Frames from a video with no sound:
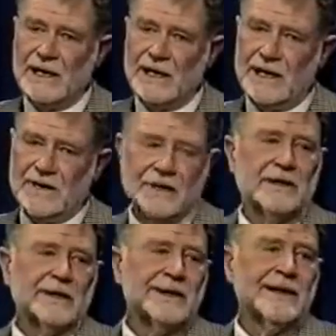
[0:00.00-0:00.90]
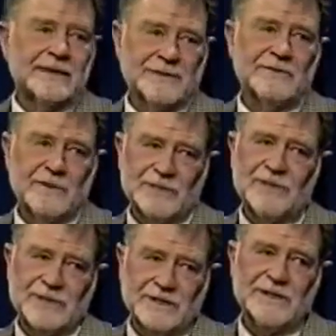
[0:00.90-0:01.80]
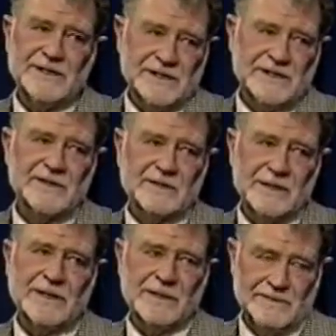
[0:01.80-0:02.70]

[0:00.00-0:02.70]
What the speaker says: there are elective opportunities as well.